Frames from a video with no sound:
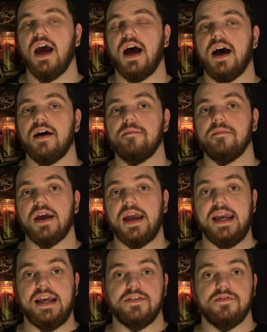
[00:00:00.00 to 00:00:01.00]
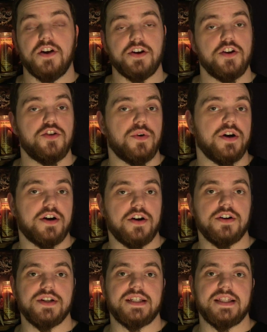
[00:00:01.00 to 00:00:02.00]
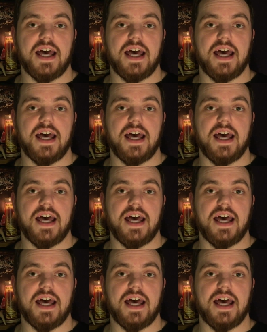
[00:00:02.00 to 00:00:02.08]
a very short curse